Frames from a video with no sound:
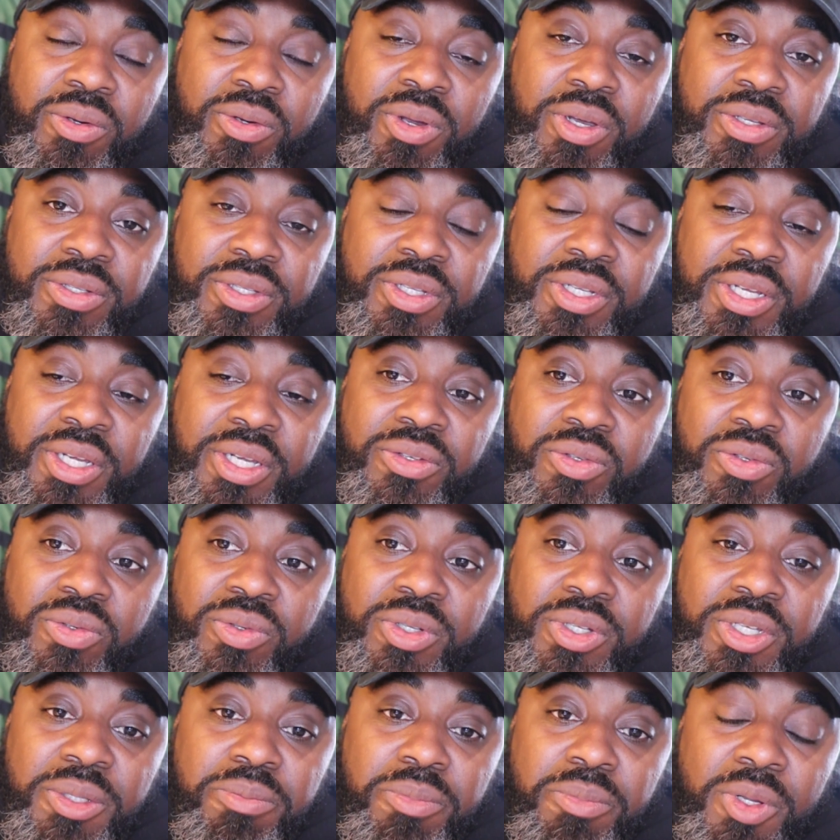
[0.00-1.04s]
across the
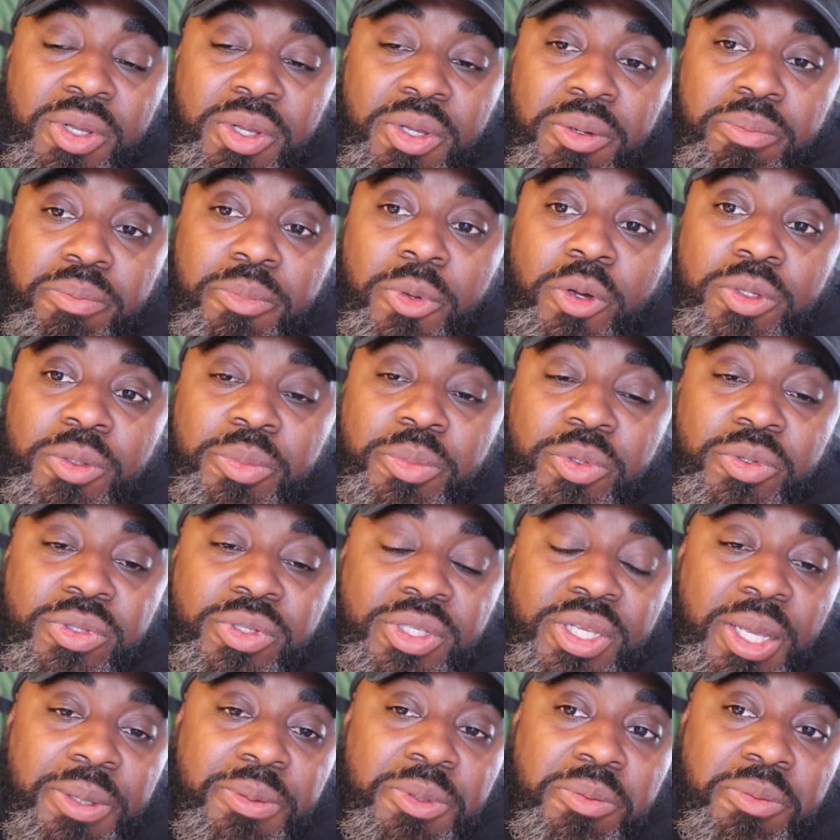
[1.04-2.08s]
country in multiple
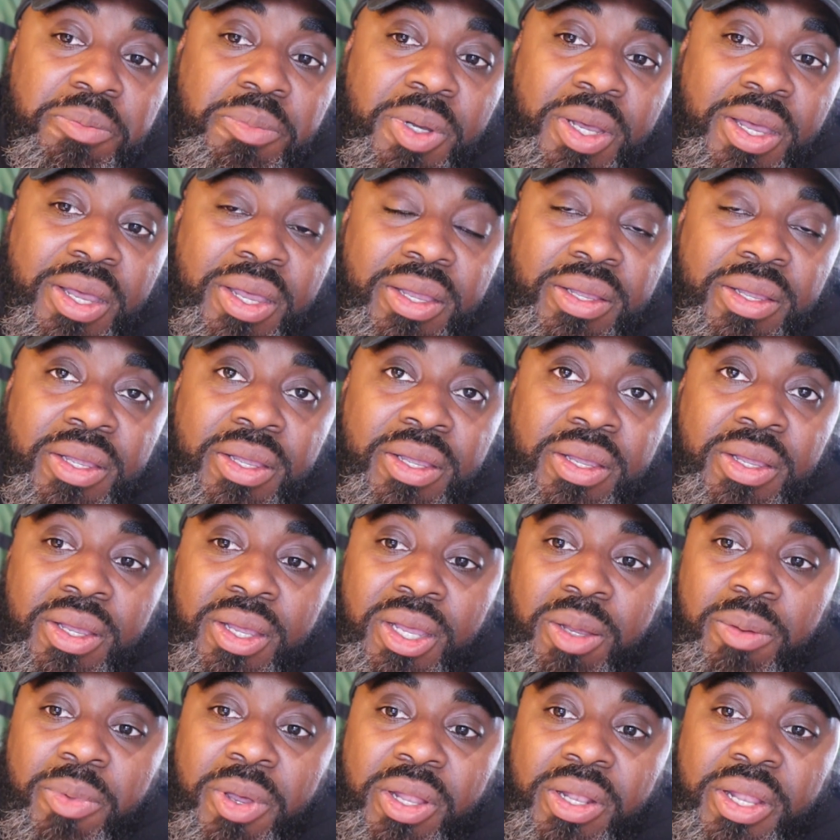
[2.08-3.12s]
states by
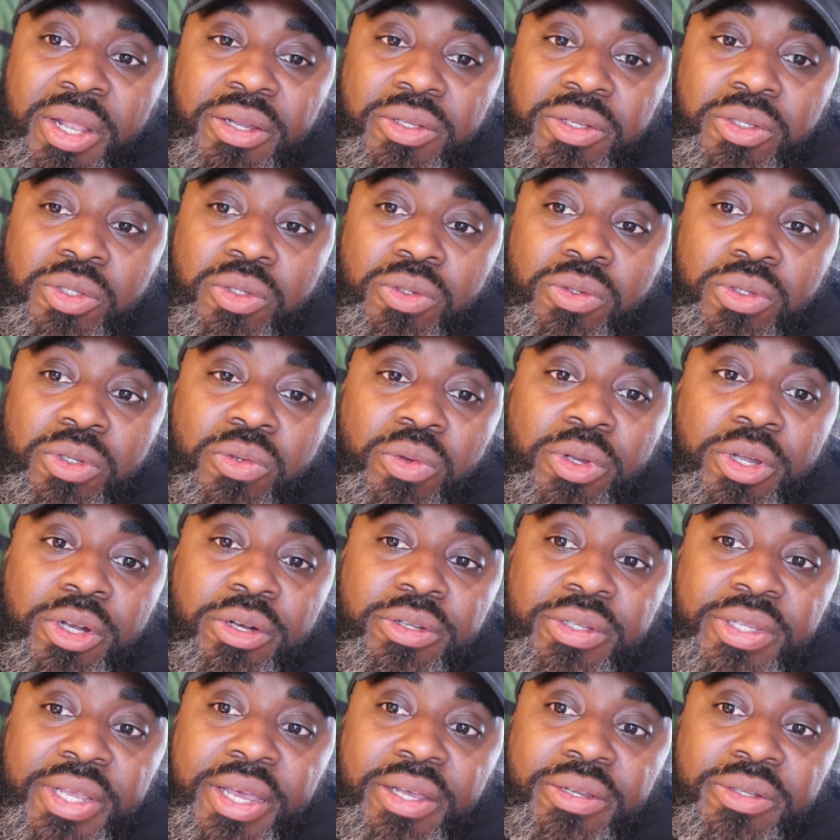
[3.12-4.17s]
about like two to three
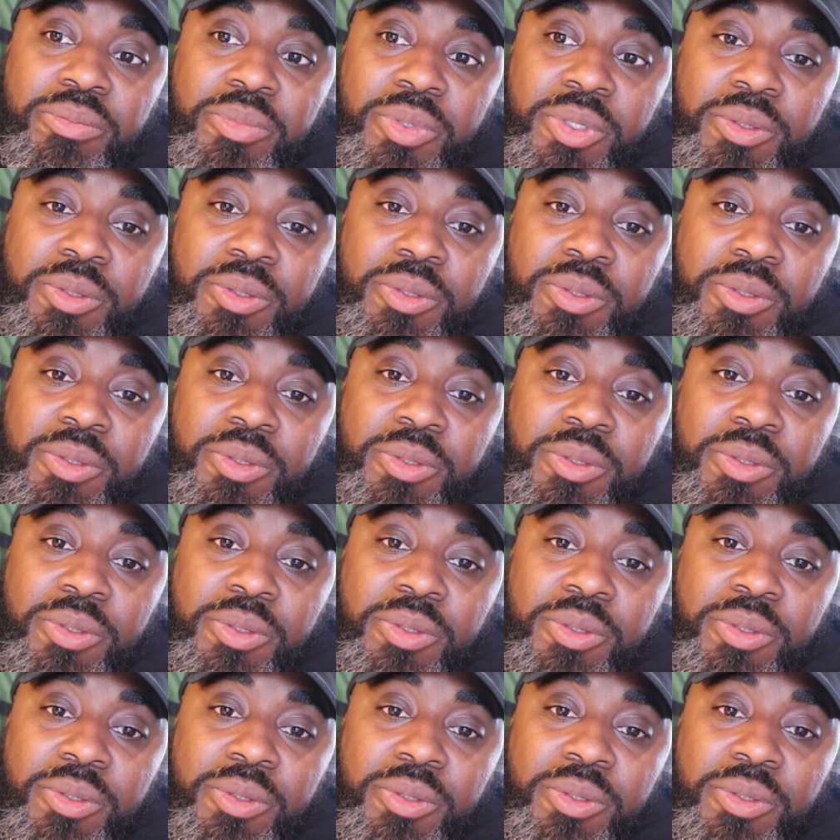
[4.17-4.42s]
hundred thousand